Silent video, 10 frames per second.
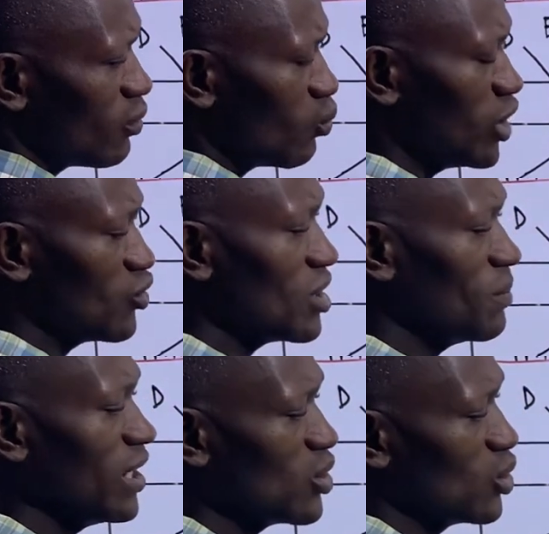with
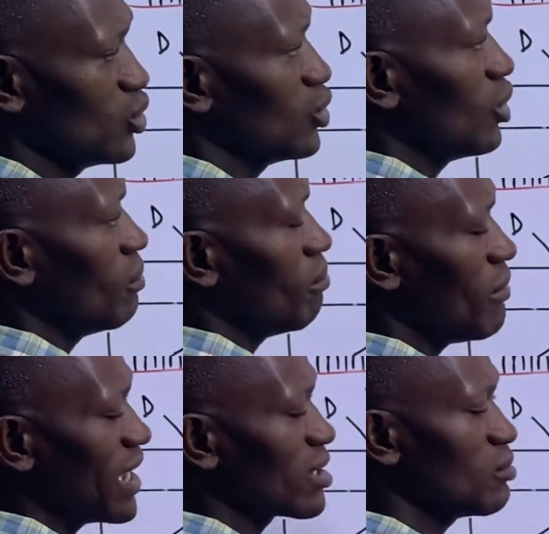respect to
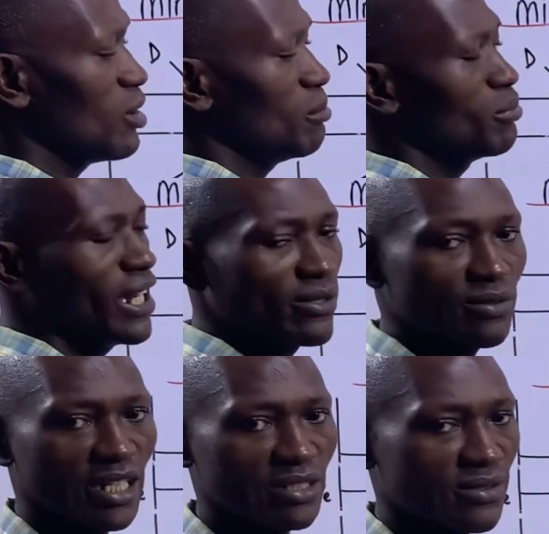maximum price
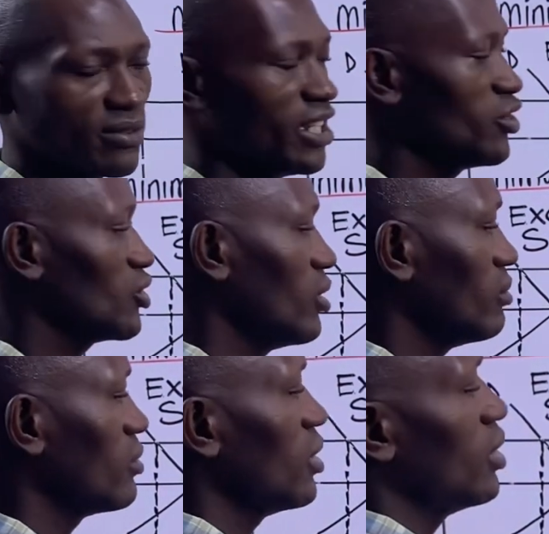
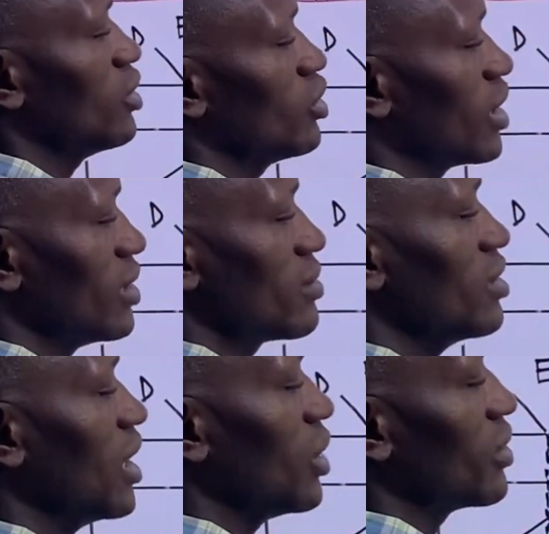legislation, You can see
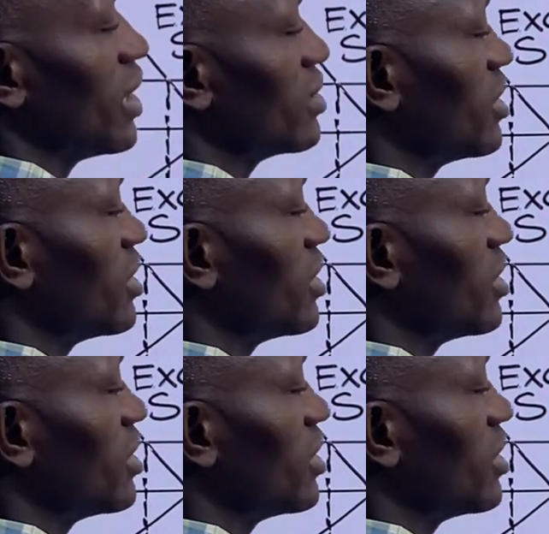now that